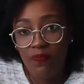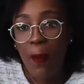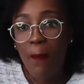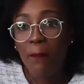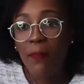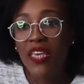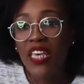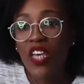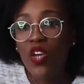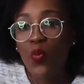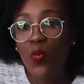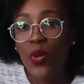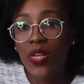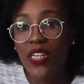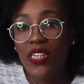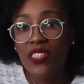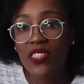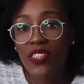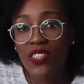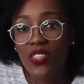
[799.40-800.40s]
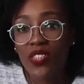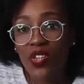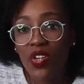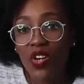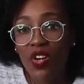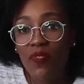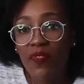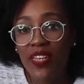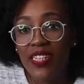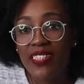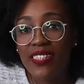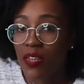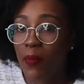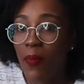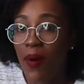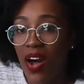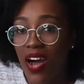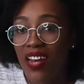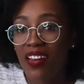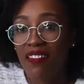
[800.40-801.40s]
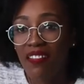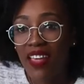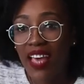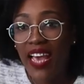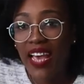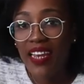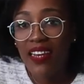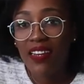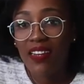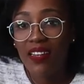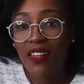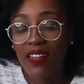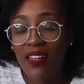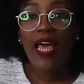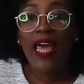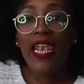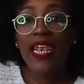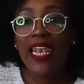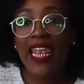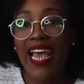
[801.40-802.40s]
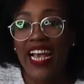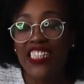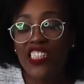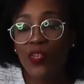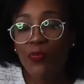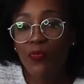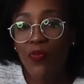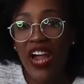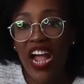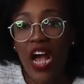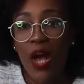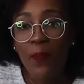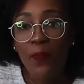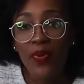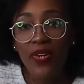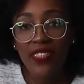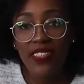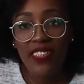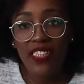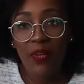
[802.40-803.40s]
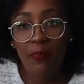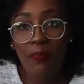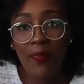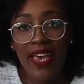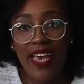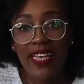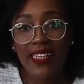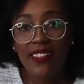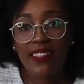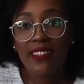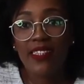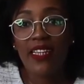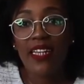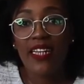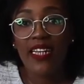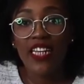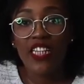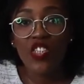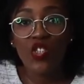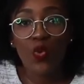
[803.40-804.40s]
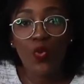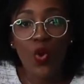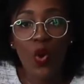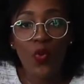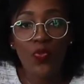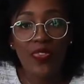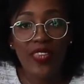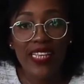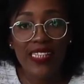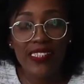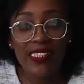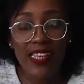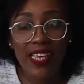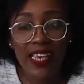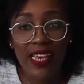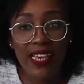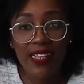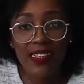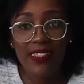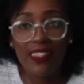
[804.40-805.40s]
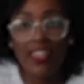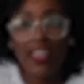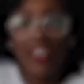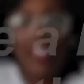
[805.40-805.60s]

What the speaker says: Being willing to serve is a part of that. Les Brown puts it best in his quote that says,